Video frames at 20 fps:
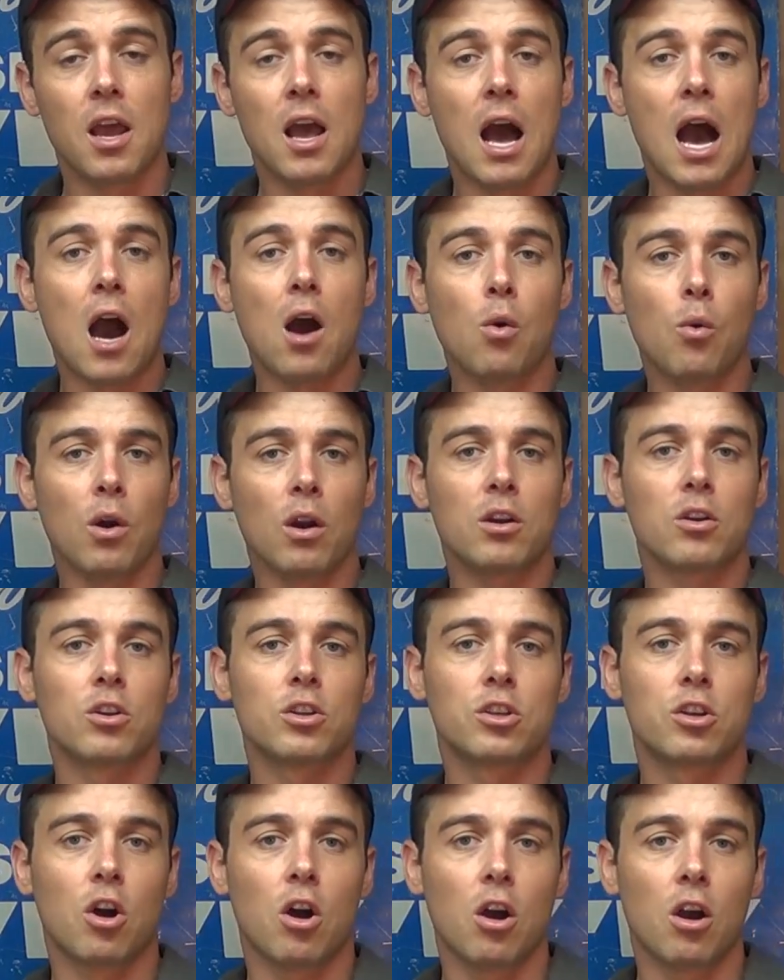I'll work on
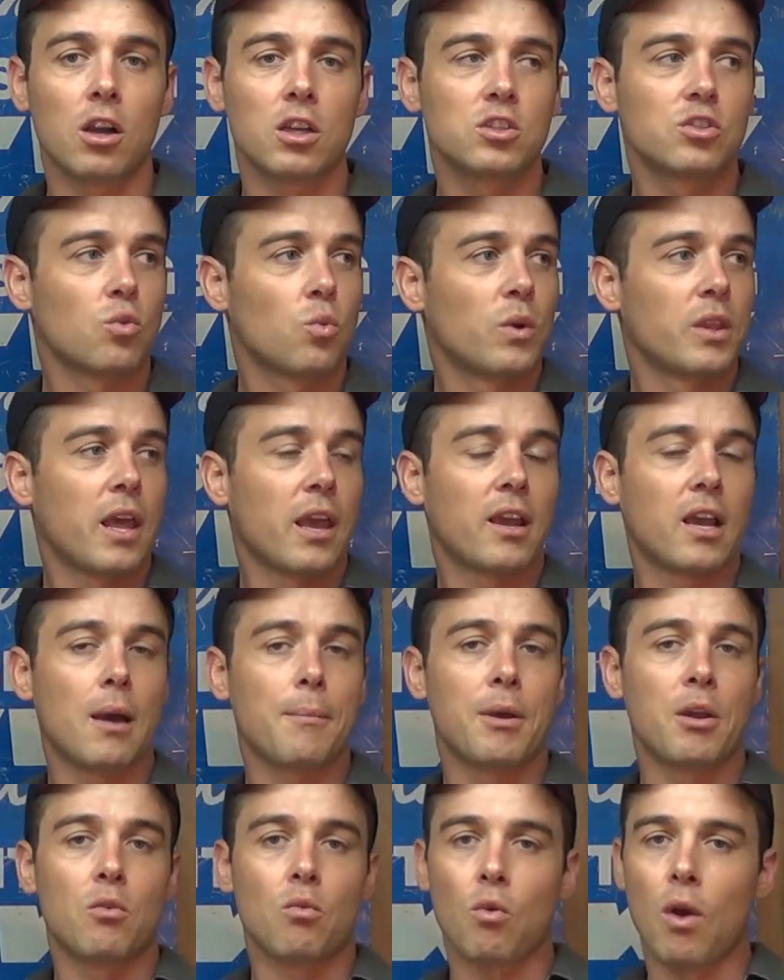cars when they come
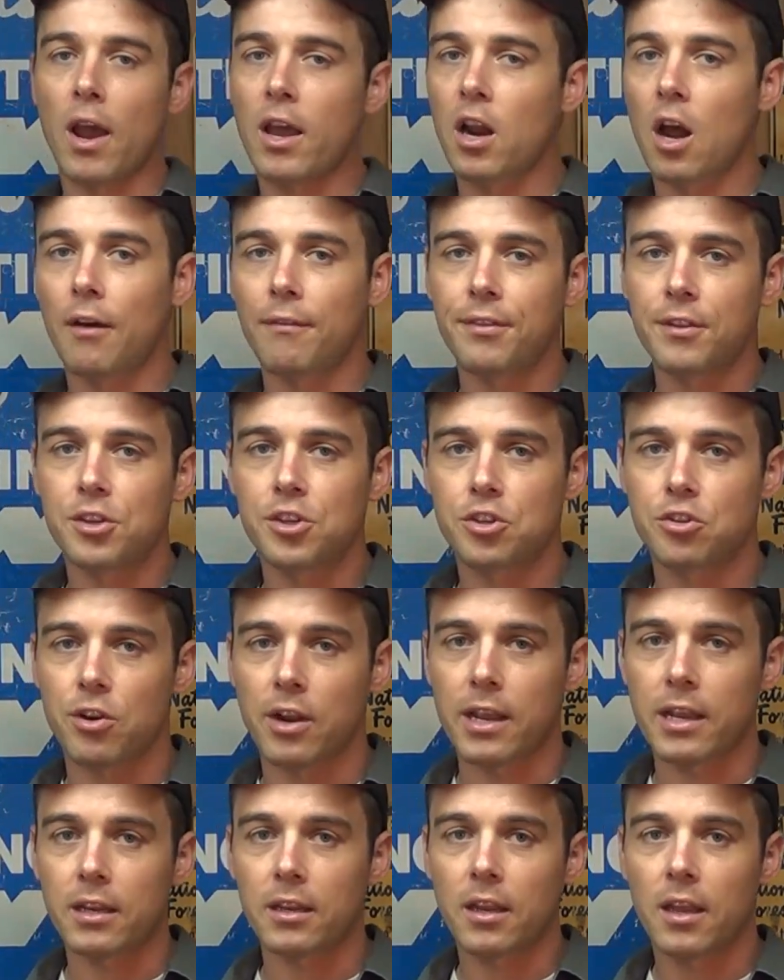in right off the
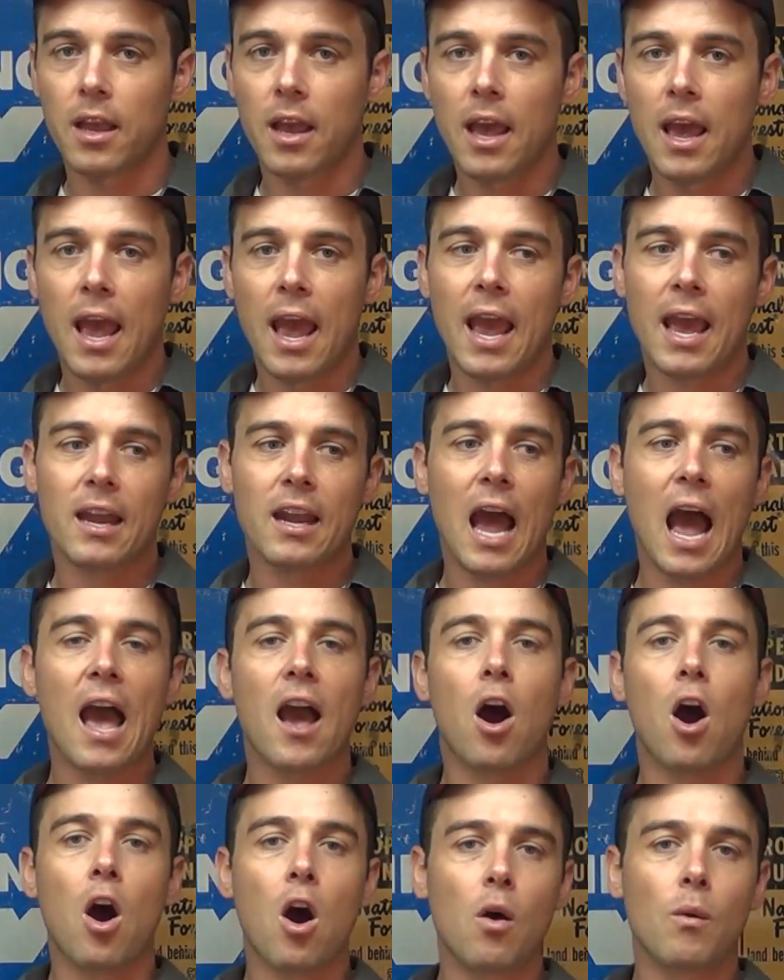street, and I
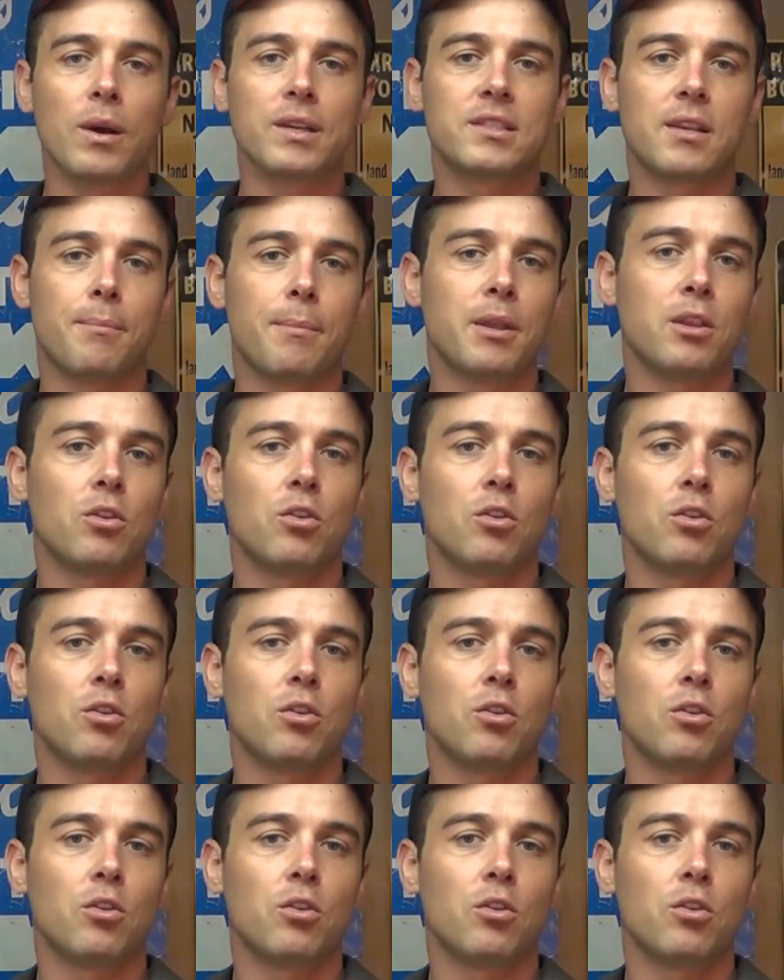always have been